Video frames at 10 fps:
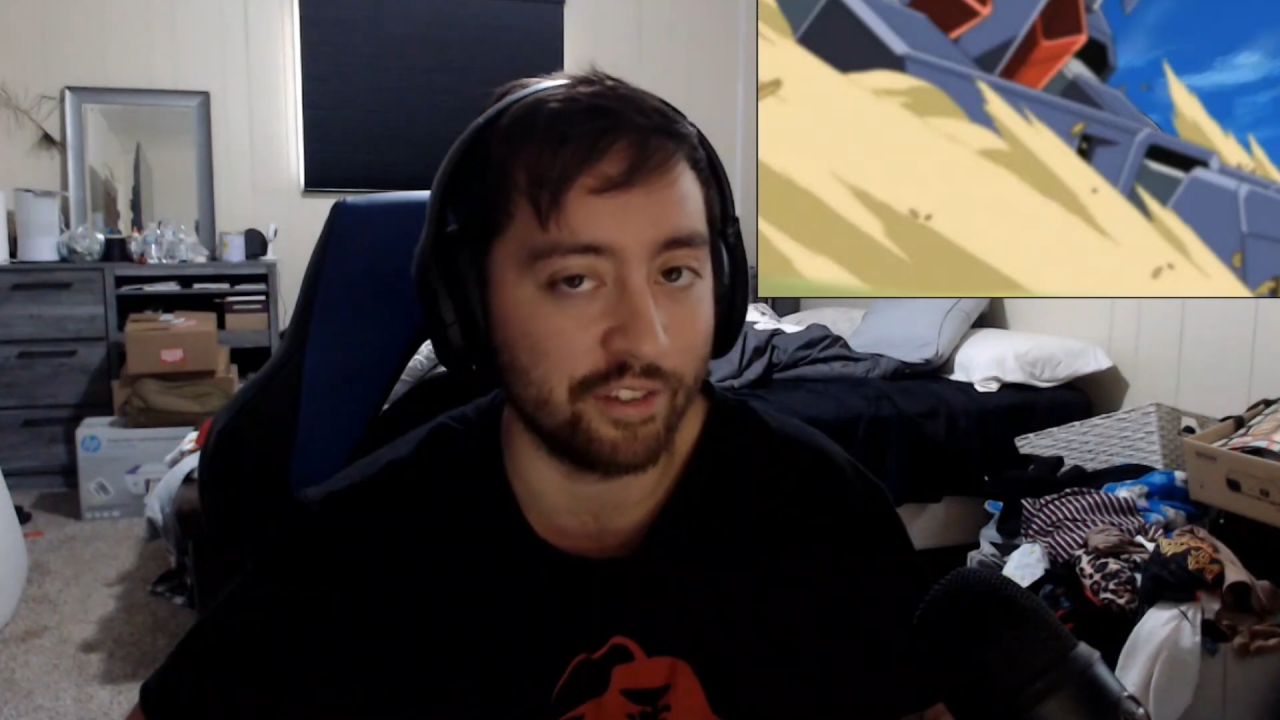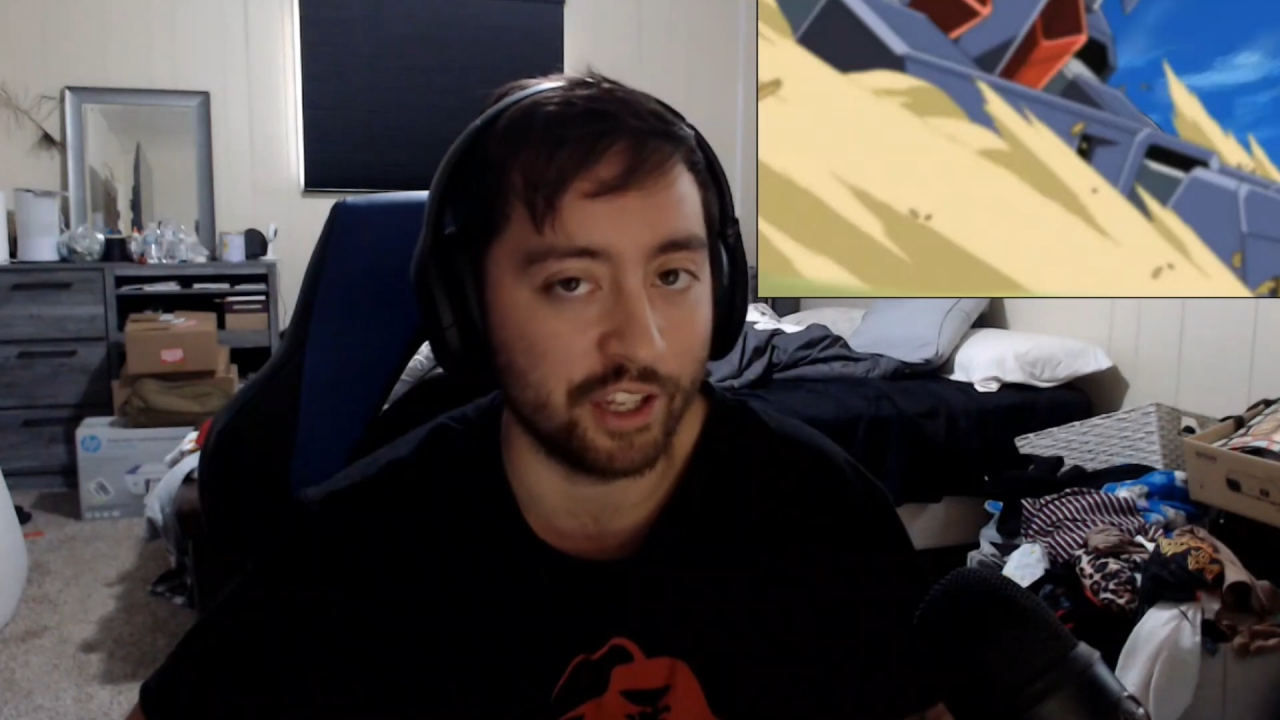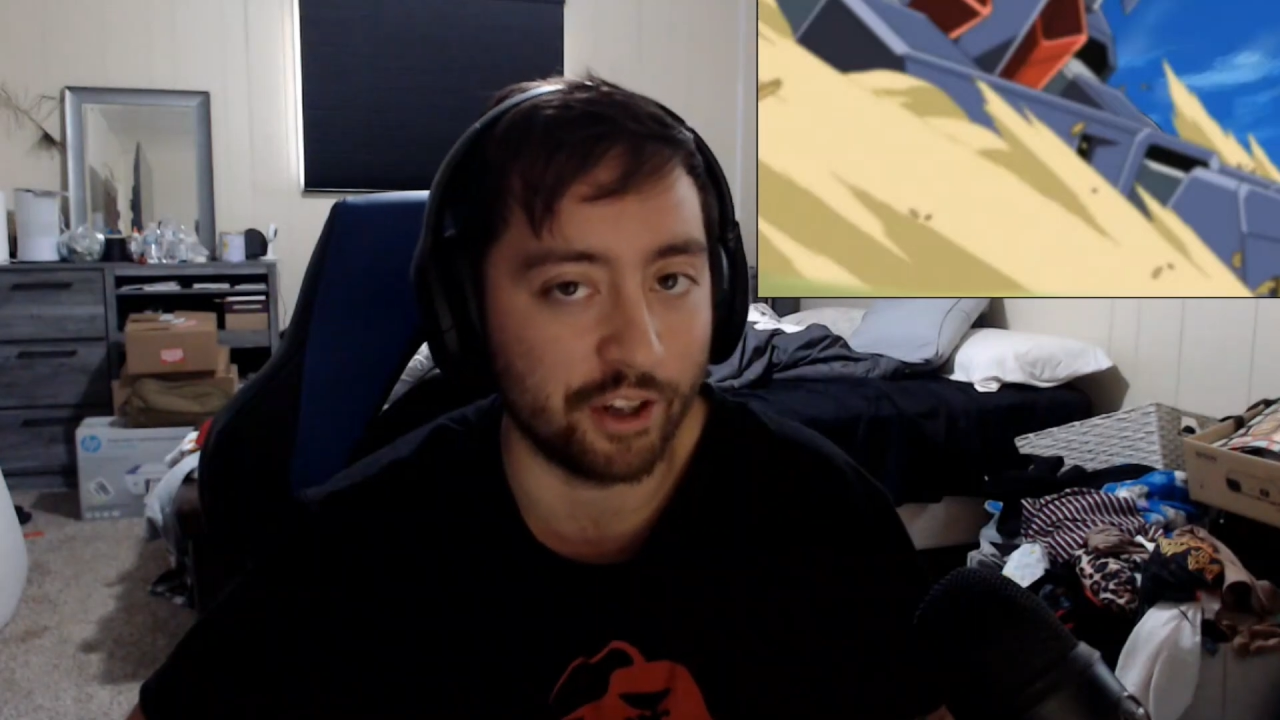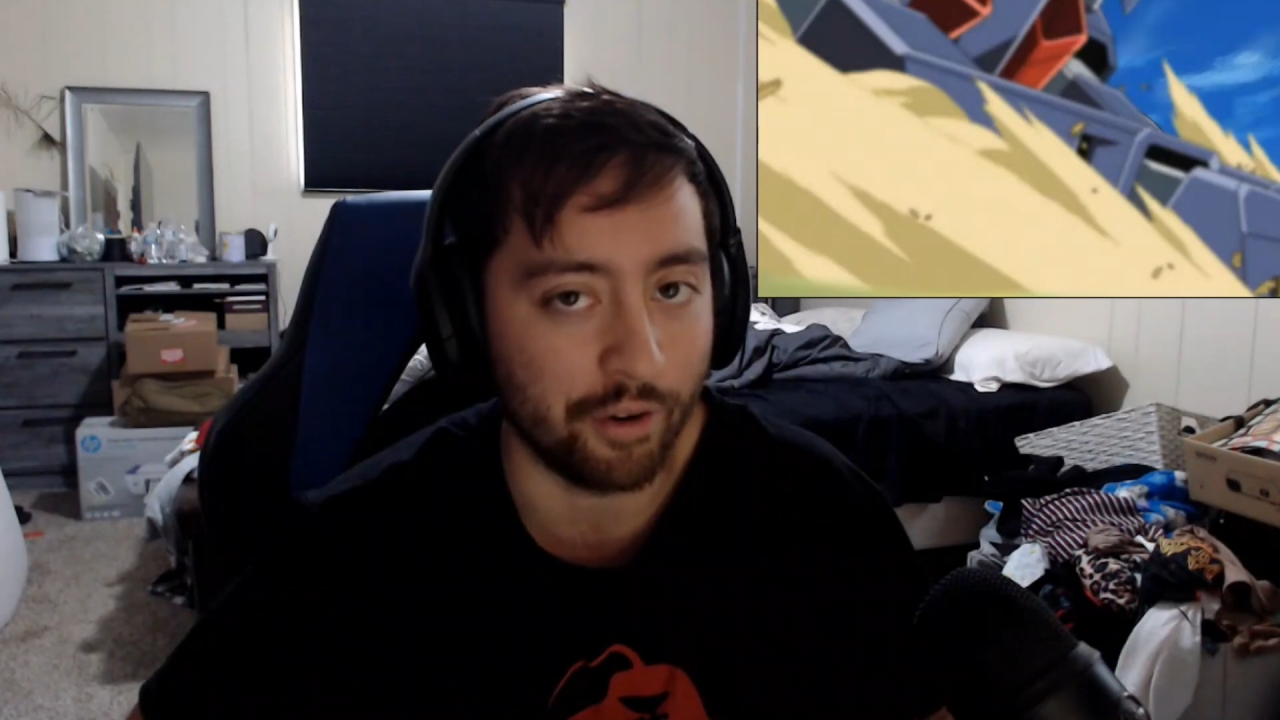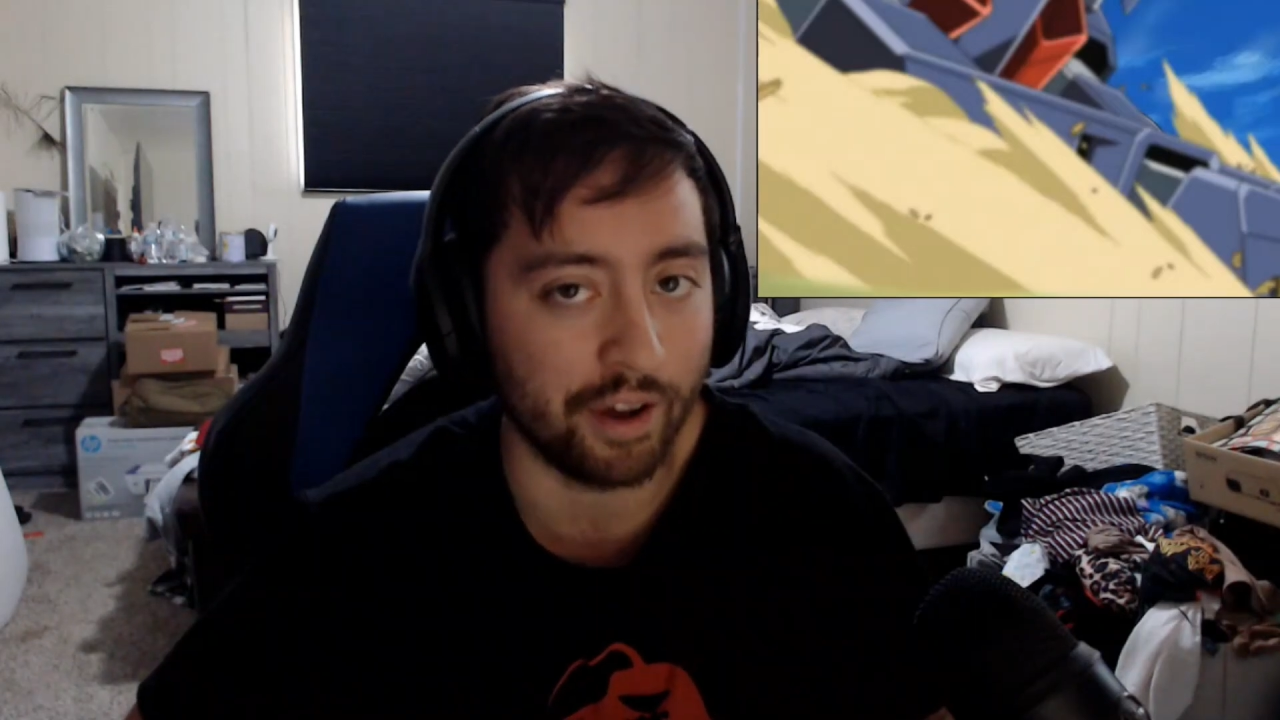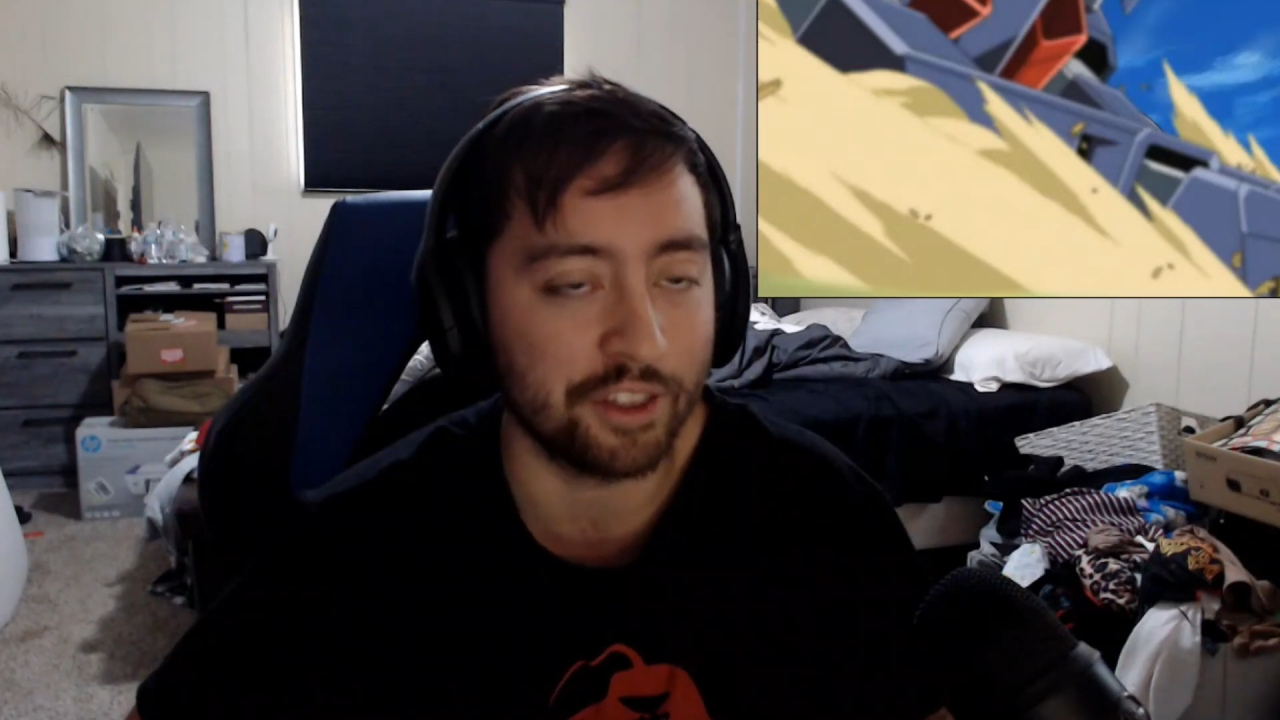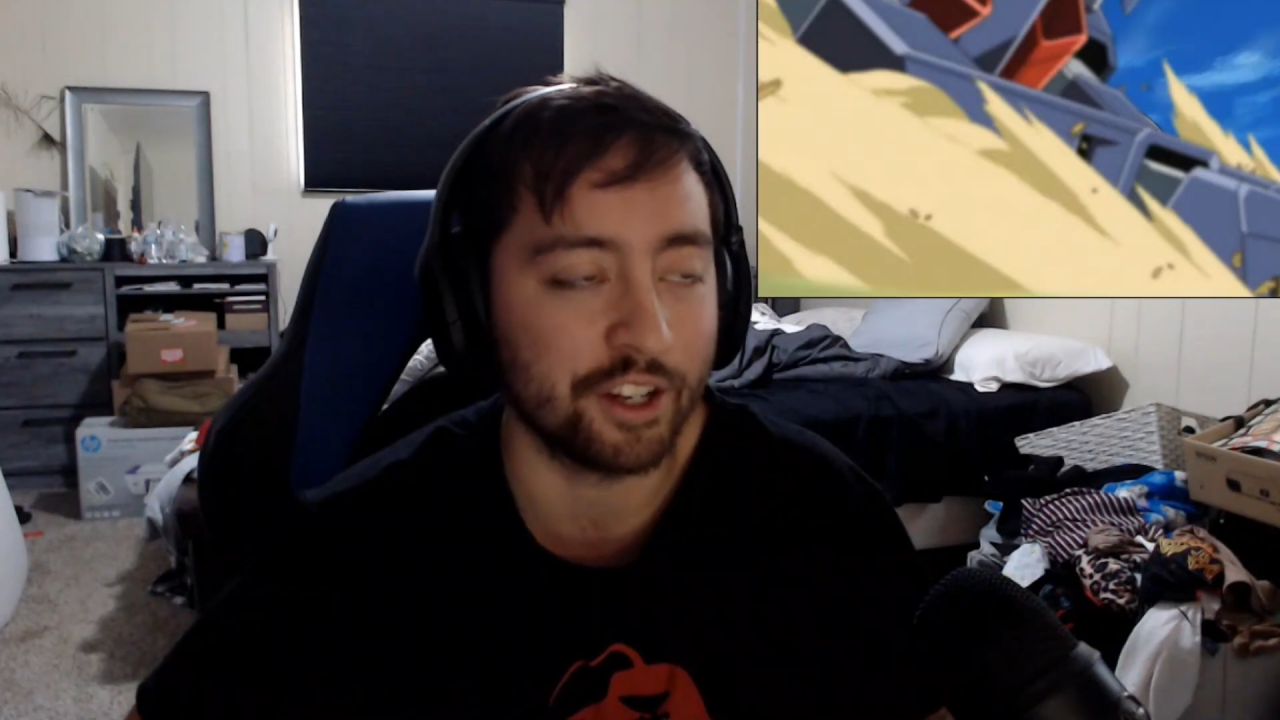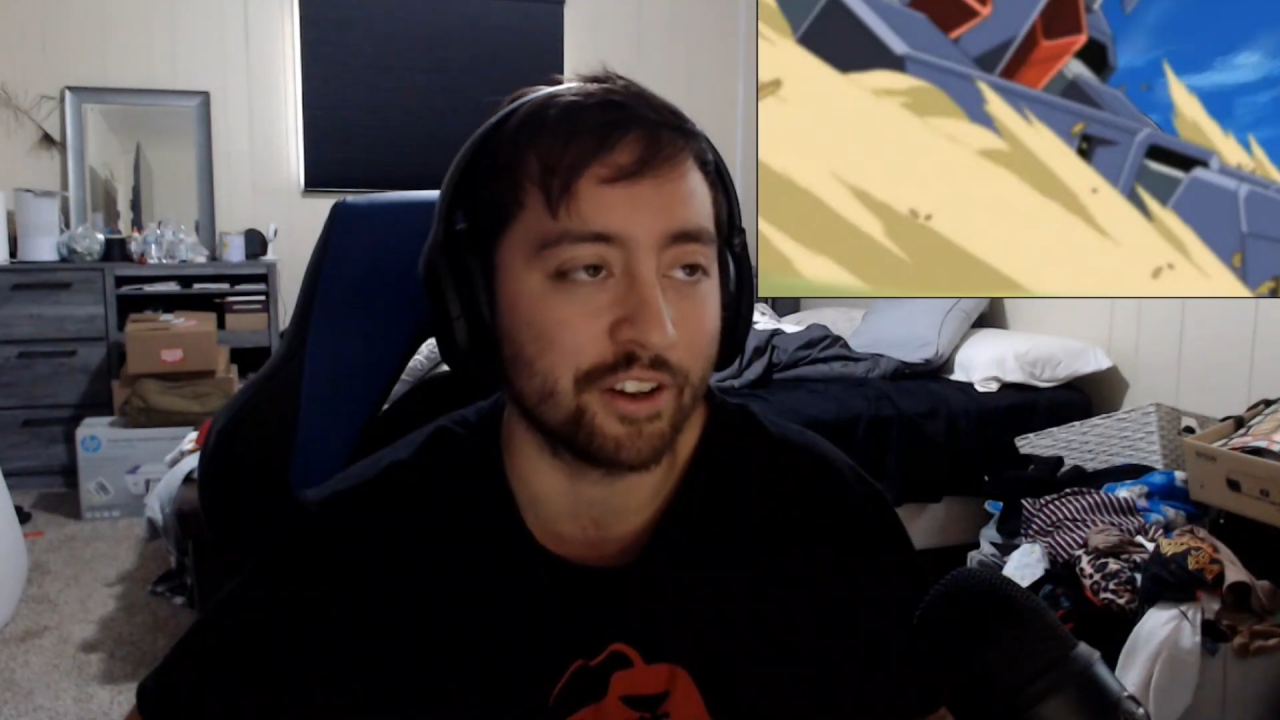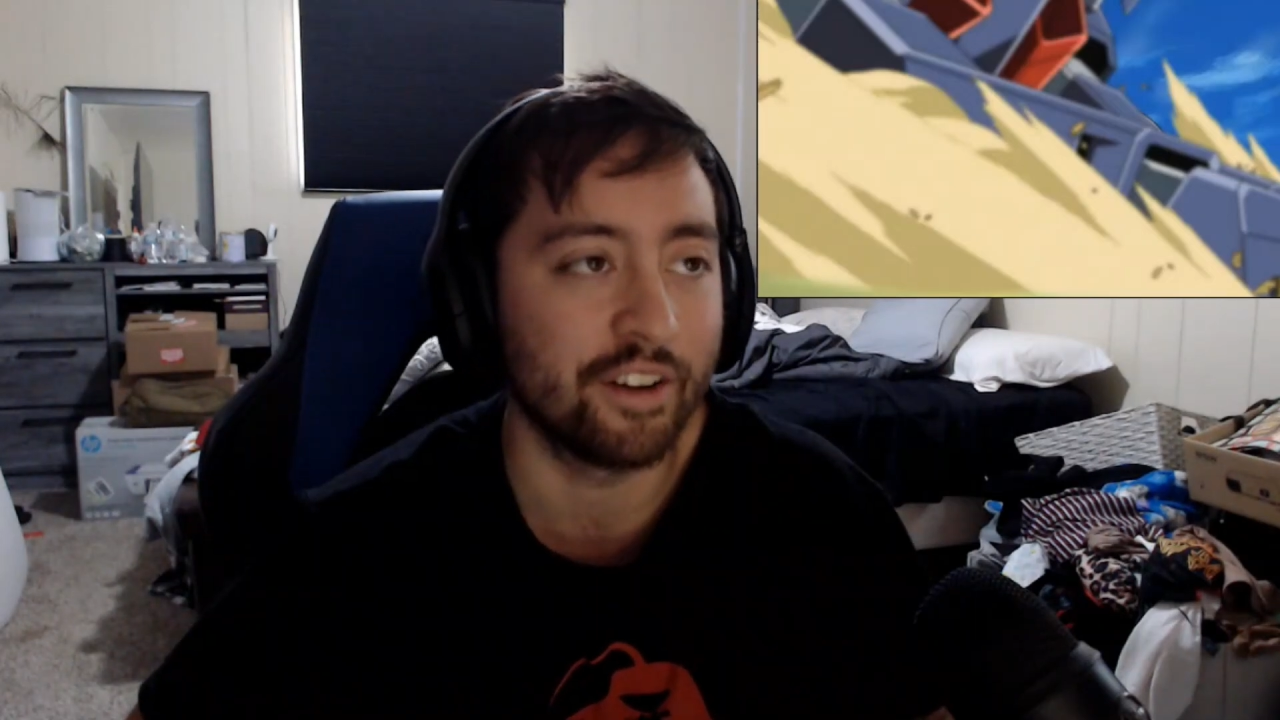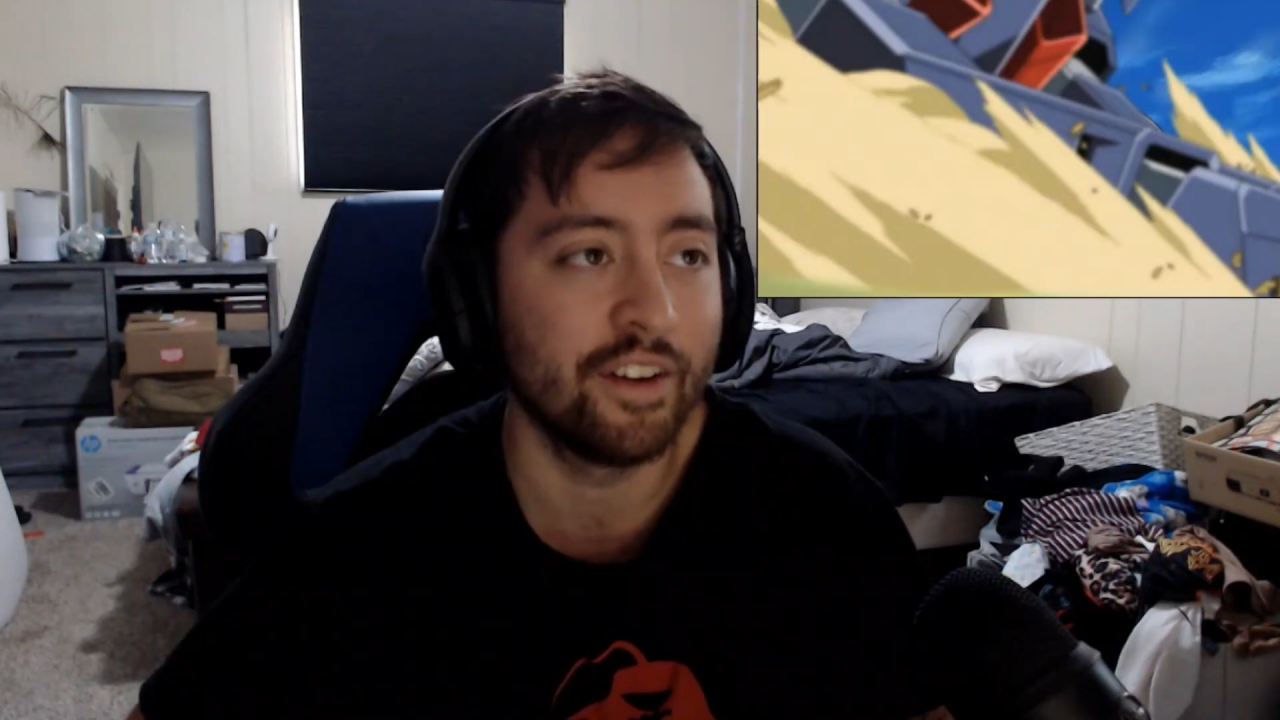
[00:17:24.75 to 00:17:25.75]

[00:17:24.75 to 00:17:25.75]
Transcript: they go out there.